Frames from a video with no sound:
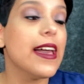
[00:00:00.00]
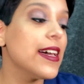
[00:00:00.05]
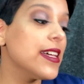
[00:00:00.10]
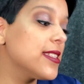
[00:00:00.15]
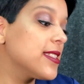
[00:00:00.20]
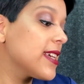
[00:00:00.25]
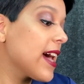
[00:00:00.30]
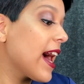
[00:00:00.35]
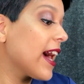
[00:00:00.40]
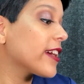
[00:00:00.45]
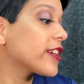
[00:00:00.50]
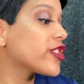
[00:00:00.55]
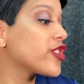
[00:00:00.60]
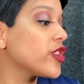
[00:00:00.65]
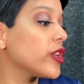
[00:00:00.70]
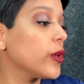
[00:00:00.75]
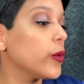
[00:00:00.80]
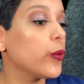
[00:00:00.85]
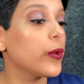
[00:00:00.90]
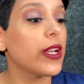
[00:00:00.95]
It's
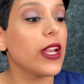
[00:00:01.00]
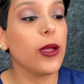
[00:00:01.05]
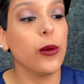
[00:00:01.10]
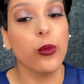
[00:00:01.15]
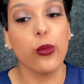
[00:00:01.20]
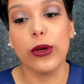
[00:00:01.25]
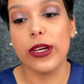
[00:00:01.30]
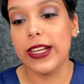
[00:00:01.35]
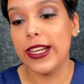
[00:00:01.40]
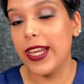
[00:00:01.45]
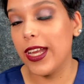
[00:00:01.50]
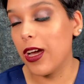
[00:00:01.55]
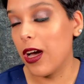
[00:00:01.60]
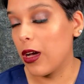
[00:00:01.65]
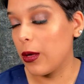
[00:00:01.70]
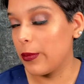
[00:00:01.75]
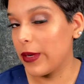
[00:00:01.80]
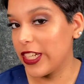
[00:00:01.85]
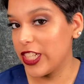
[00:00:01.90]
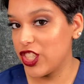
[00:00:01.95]
actually what I'm wearing
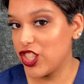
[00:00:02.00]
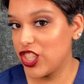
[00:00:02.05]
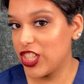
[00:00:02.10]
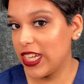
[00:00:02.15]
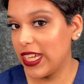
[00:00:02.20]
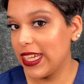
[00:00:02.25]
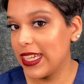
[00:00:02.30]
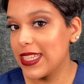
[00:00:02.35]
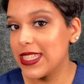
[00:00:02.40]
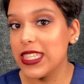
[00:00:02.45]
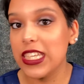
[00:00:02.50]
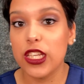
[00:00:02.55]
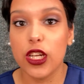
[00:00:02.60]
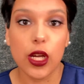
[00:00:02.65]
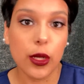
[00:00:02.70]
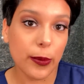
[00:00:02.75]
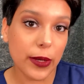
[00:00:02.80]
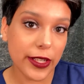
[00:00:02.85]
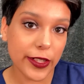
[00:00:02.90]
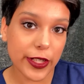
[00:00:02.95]
on my cheeks and
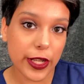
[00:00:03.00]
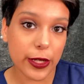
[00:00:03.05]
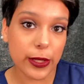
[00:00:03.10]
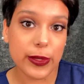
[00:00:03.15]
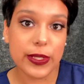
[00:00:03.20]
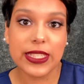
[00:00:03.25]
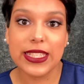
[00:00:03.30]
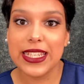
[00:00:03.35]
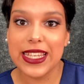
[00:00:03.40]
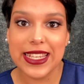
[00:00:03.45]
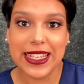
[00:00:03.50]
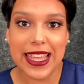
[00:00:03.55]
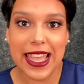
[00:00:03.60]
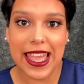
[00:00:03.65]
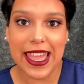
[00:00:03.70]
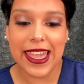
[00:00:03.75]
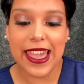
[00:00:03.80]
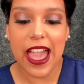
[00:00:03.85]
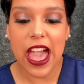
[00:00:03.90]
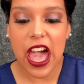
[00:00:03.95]
on my nose
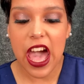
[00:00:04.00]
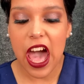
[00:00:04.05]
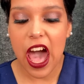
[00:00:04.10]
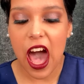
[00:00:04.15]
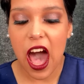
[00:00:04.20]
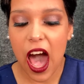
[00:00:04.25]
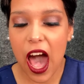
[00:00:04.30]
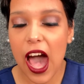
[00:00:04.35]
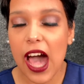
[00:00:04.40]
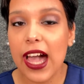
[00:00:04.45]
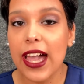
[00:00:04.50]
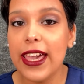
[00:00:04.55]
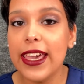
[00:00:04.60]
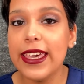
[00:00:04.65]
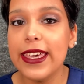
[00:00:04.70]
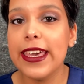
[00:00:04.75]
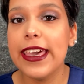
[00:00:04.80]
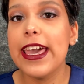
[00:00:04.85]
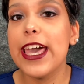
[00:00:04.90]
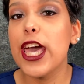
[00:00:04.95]
today.
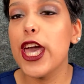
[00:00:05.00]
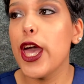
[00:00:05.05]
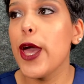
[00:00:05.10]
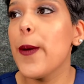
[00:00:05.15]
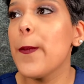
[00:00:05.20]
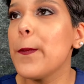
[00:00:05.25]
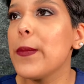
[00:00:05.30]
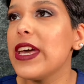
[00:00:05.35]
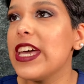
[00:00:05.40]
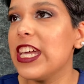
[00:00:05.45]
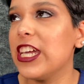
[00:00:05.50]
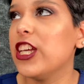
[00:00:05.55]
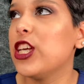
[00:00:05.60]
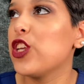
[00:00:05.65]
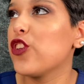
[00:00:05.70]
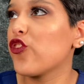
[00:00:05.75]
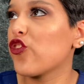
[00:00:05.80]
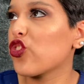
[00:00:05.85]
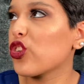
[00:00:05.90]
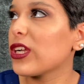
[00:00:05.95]
I am
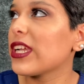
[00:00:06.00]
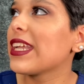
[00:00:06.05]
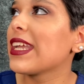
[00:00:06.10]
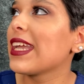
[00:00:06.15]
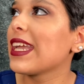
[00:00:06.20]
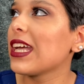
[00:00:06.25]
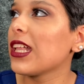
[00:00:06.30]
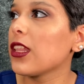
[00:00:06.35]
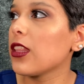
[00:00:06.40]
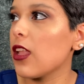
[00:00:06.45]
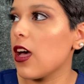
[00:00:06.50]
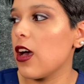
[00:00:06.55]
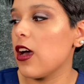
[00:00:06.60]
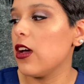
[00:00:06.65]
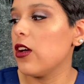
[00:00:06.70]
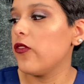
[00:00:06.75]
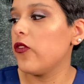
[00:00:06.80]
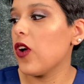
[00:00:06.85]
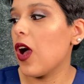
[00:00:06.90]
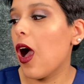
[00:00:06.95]
in freaking
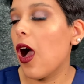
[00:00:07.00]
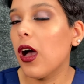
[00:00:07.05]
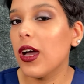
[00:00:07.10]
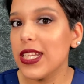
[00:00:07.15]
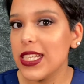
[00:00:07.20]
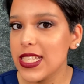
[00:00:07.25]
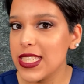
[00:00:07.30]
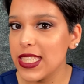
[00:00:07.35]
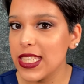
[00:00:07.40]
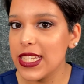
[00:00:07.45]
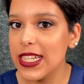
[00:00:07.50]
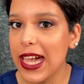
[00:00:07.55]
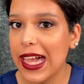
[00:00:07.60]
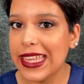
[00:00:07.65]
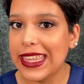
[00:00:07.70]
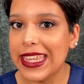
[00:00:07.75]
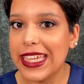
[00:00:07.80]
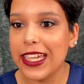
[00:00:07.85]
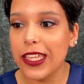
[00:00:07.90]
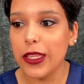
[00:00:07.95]
love. Honestly, I
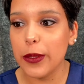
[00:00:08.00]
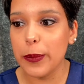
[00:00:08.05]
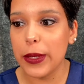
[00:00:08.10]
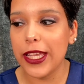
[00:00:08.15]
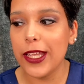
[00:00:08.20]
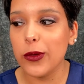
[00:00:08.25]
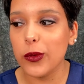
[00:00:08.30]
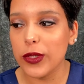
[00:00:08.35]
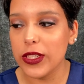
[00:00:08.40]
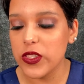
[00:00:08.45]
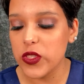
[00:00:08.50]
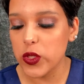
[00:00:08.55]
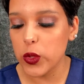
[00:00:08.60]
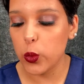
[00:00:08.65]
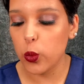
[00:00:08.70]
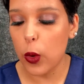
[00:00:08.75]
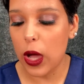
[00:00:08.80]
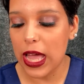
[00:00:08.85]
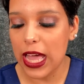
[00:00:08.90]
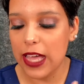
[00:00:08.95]
think the main
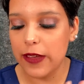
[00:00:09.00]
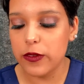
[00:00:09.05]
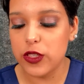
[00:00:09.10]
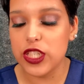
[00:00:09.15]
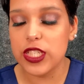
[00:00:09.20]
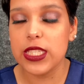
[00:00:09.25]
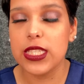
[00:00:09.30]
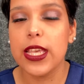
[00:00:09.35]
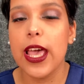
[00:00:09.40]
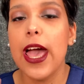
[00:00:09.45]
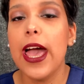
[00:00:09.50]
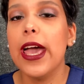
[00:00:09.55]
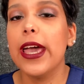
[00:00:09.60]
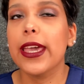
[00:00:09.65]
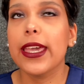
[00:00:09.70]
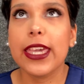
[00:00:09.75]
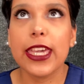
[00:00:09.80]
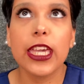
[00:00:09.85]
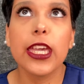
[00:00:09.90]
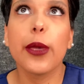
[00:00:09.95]
reason why I just
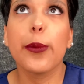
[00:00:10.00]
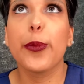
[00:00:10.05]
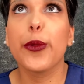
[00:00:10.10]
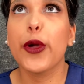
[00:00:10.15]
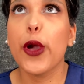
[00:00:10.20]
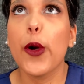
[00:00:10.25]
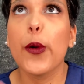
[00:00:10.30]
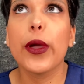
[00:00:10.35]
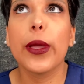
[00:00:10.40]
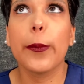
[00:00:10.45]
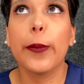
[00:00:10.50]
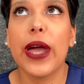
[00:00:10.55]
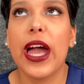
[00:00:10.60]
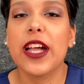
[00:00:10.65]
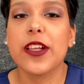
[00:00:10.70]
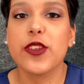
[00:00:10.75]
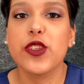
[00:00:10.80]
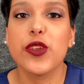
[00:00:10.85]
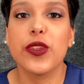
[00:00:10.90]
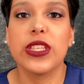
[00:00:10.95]
keep going
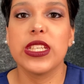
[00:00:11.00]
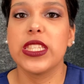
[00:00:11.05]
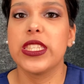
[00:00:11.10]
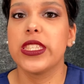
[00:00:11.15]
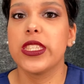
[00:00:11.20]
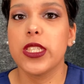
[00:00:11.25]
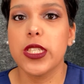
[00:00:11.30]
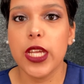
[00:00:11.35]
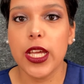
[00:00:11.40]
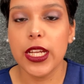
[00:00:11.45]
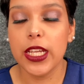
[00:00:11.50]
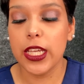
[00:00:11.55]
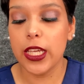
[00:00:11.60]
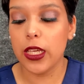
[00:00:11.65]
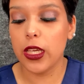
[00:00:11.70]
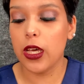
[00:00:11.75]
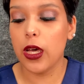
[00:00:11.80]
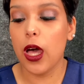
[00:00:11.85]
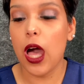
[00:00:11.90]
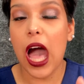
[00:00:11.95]
back to this
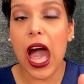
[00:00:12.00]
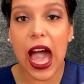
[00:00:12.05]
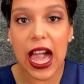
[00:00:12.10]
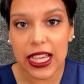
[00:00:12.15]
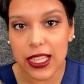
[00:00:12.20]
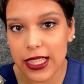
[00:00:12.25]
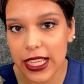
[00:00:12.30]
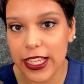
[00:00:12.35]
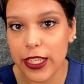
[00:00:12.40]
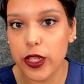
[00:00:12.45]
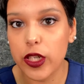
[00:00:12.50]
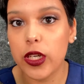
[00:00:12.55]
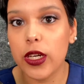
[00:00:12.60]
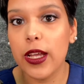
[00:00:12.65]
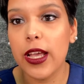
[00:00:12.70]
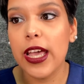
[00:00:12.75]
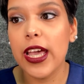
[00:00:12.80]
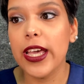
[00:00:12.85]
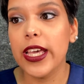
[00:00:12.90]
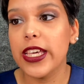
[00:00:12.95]
stunning highlighter
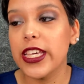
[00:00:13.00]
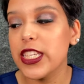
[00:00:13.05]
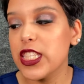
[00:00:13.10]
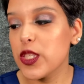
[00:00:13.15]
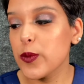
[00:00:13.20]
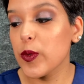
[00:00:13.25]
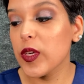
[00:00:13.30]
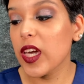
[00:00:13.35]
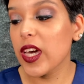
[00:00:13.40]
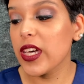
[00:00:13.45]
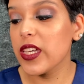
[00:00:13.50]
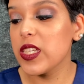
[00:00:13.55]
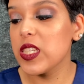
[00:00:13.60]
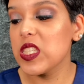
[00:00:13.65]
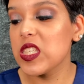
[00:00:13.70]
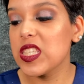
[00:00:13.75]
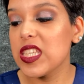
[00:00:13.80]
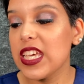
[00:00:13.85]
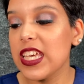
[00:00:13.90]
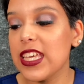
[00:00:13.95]
is
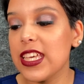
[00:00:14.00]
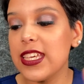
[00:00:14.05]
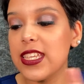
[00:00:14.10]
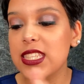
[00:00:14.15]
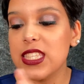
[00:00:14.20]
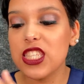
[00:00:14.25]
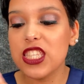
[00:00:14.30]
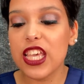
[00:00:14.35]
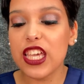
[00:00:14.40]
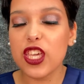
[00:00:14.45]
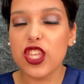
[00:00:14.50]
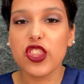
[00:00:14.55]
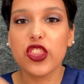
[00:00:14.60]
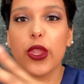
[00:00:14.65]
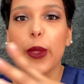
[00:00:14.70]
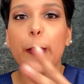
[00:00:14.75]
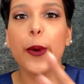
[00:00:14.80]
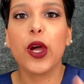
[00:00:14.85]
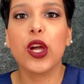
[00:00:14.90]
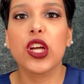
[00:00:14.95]
because it's like
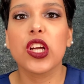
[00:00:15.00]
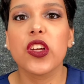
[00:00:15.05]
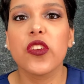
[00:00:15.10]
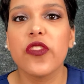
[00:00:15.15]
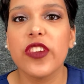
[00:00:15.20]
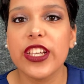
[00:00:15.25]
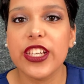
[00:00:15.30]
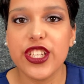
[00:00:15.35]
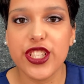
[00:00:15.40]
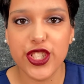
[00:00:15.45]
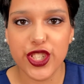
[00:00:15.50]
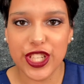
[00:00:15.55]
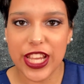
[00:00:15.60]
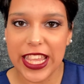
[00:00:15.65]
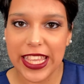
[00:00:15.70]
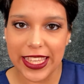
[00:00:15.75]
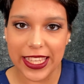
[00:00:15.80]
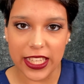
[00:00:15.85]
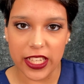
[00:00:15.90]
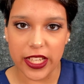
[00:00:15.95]
the perfect
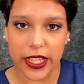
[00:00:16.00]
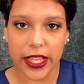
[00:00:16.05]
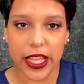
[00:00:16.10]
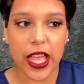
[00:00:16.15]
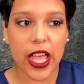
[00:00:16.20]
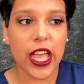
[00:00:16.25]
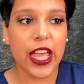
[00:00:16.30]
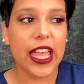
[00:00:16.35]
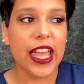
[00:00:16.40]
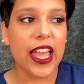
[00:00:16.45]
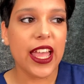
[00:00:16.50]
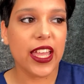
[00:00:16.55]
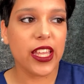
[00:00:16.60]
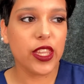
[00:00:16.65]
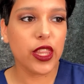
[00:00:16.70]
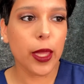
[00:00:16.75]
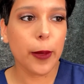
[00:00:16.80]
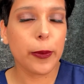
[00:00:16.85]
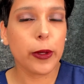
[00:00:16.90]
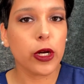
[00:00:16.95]
shade
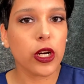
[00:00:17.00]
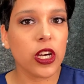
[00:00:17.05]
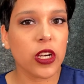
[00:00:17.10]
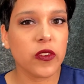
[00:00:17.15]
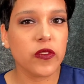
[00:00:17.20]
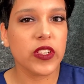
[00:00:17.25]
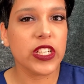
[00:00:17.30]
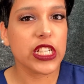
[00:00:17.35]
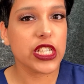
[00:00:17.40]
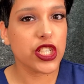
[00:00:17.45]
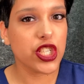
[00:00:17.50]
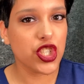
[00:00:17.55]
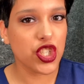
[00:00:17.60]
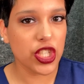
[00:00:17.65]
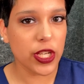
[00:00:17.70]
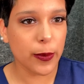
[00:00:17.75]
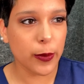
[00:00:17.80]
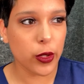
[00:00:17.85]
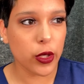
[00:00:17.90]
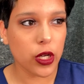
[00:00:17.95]
and the perfect
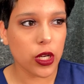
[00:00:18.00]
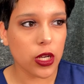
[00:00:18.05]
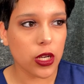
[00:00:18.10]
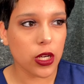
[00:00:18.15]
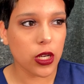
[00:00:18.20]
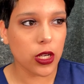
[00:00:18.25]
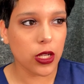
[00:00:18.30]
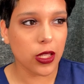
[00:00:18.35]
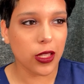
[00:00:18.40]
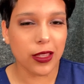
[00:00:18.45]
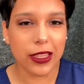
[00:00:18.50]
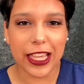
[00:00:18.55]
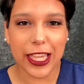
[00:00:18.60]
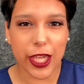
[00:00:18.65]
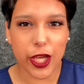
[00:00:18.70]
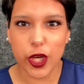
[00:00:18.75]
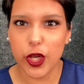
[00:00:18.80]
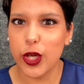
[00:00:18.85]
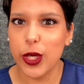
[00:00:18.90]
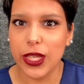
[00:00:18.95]
shimmer,
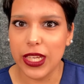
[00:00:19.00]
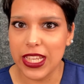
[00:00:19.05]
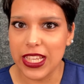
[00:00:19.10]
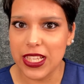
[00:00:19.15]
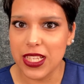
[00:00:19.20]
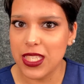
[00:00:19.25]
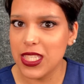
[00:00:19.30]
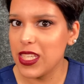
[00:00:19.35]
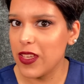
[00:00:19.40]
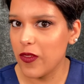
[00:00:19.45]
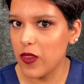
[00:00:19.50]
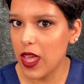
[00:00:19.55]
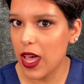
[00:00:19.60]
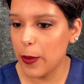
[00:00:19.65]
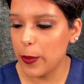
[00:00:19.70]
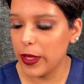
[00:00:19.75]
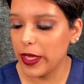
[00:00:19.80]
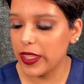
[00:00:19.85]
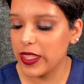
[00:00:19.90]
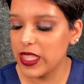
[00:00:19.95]
like goodness, if that
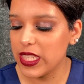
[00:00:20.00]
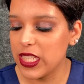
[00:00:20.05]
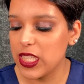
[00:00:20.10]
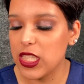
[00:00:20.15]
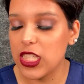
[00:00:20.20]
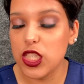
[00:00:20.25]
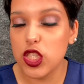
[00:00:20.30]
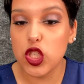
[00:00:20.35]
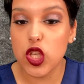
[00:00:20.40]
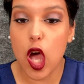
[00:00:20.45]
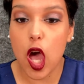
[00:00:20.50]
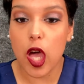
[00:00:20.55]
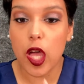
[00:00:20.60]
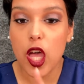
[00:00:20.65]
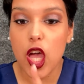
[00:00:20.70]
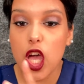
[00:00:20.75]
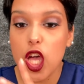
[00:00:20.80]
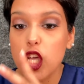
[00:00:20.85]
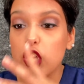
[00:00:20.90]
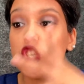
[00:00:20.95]
makes sense. It's not
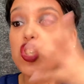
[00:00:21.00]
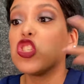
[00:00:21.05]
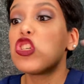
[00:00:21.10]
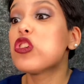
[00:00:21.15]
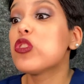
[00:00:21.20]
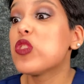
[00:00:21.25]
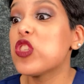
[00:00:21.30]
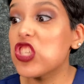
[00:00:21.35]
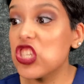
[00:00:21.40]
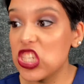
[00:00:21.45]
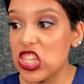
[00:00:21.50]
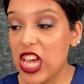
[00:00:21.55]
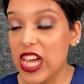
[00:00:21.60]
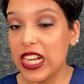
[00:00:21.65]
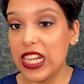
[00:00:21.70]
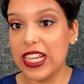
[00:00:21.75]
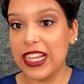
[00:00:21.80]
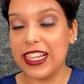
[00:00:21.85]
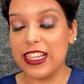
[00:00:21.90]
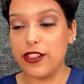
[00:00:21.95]
too
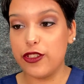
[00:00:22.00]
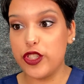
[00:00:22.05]
stunning and